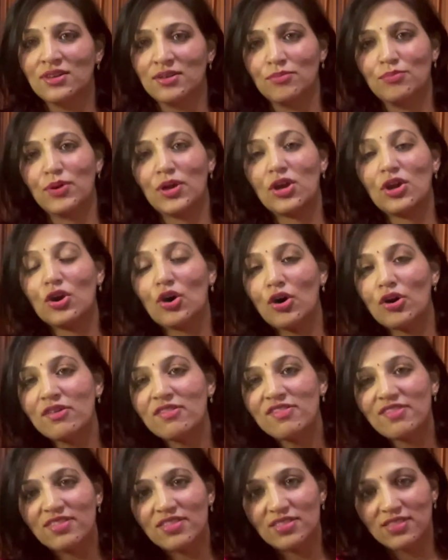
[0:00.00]

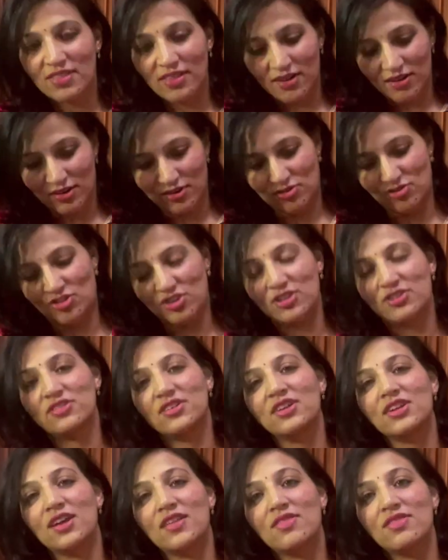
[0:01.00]
Because the
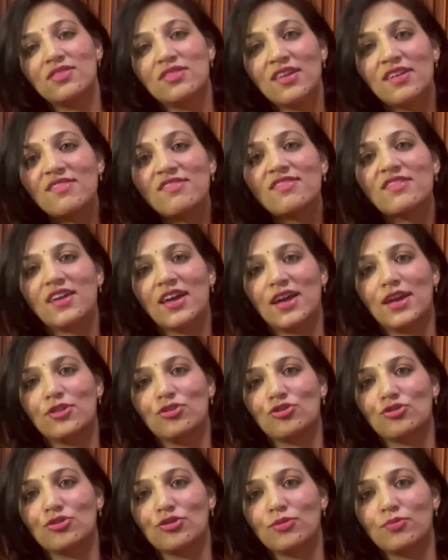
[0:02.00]
children in this
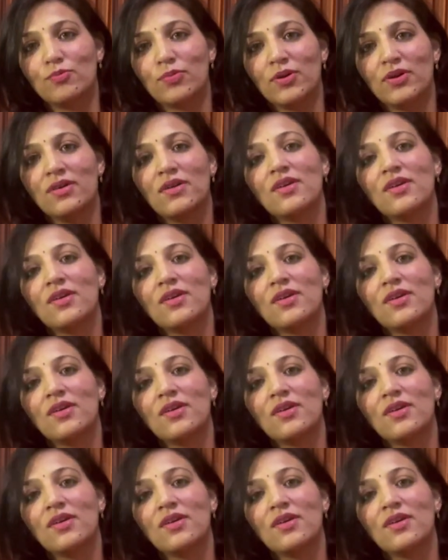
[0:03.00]
age group